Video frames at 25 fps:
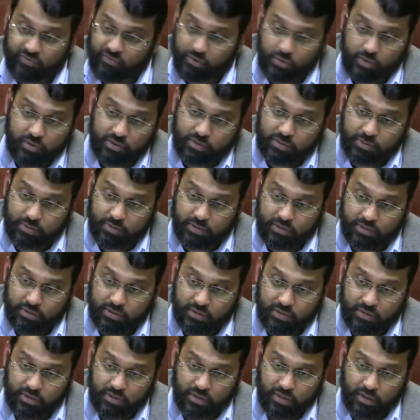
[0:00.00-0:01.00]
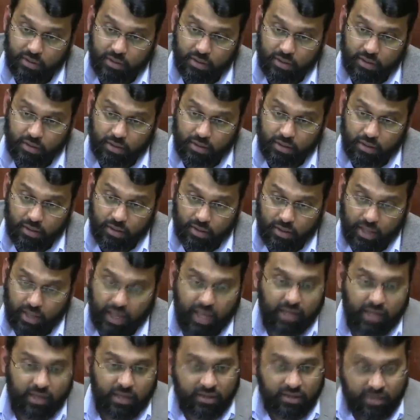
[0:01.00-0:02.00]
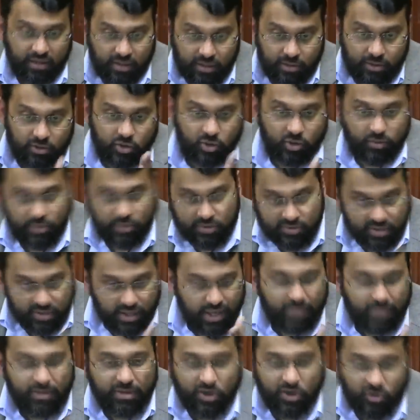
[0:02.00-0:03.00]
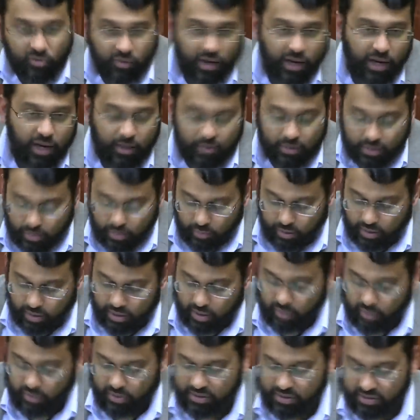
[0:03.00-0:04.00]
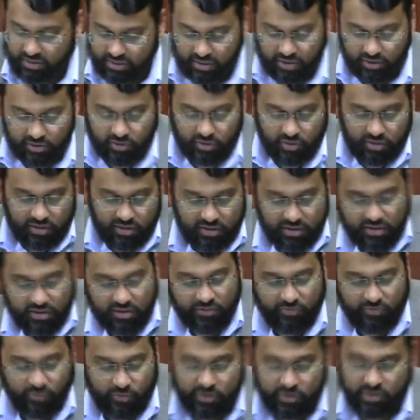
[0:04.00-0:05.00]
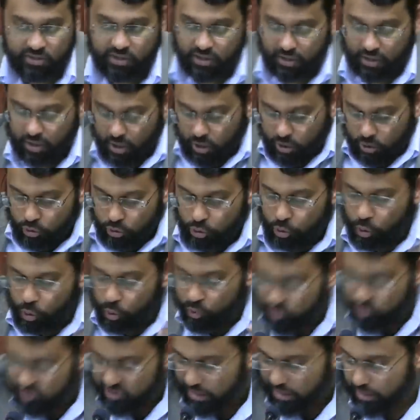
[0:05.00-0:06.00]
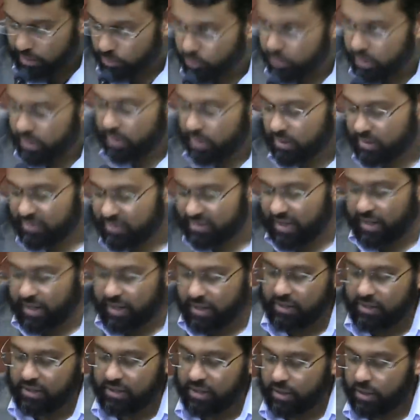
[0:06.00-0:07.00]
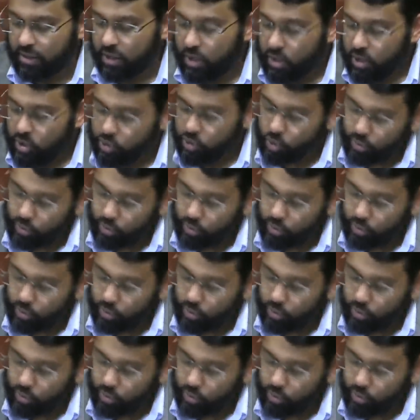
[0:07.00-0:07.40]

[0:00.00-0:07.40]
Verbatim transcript: Christmas. And in the interim, there's going to be a gray area that we are currently seeing. So, this is the first thing you celebrating. The second thing, you